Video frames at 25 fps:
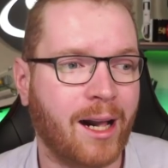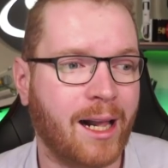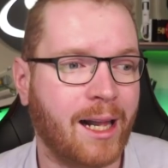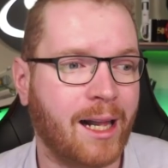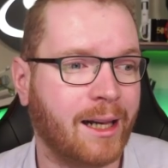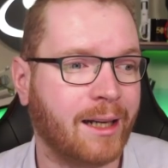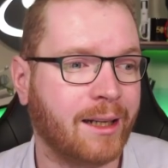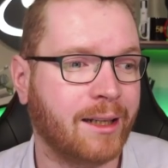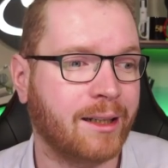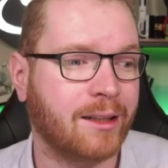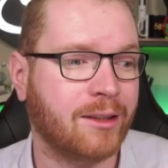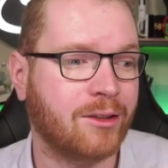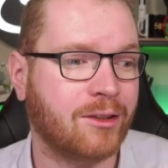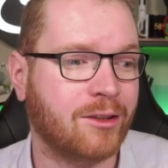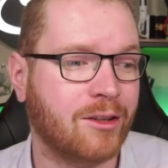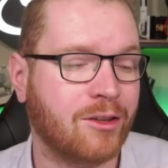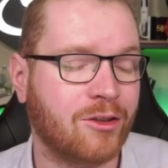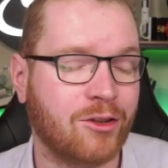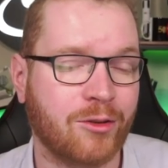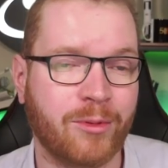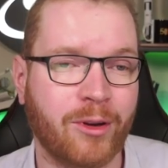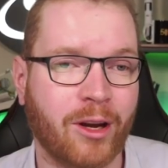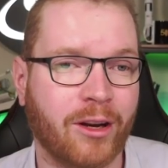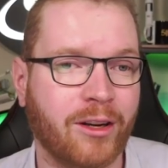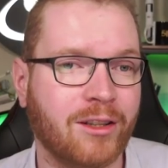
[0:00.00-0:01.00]
And
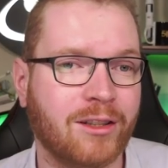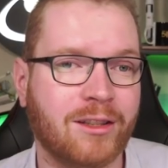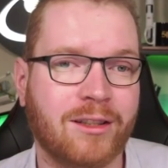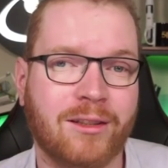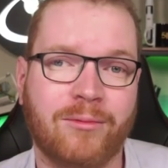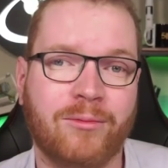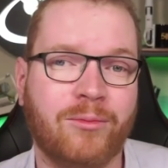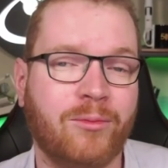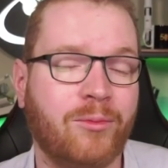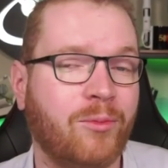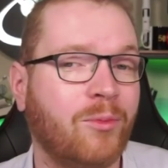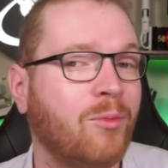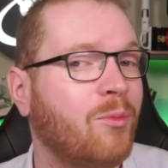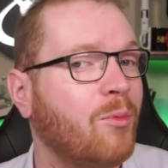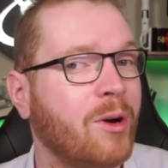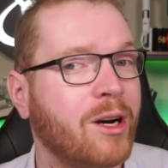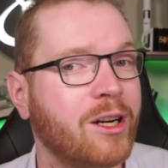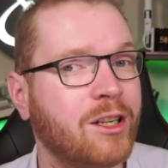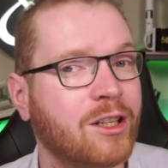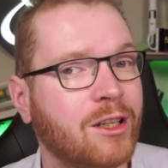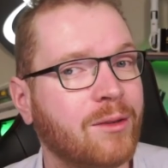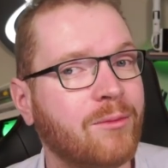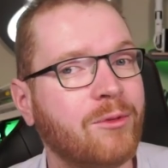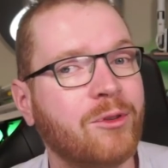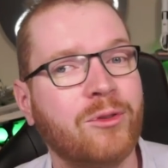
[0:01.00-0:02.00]
to be honest,
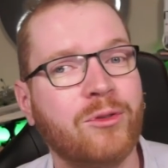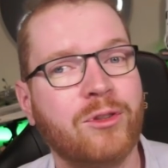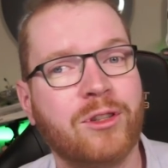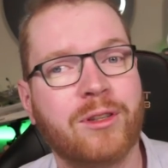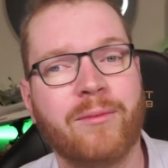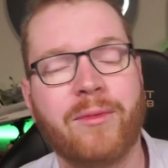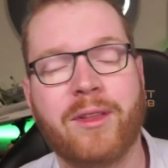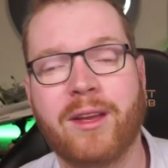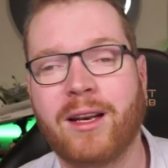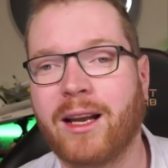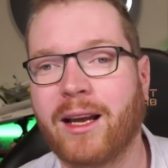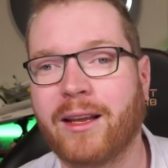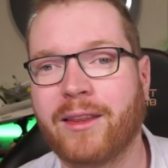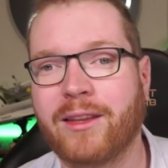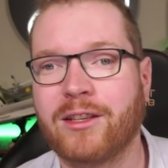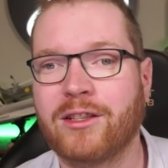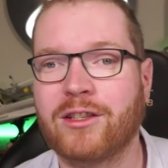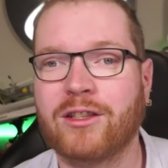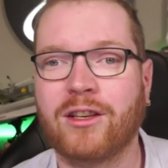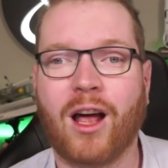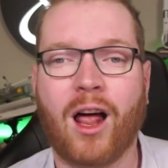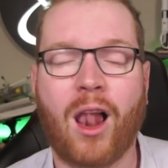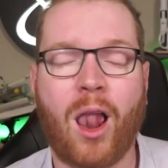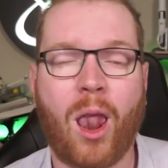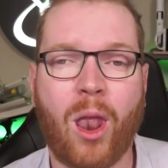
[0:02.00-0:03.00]
wish they would do something like
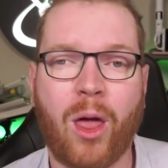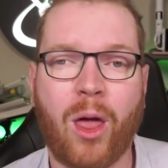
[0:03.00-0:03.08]
this a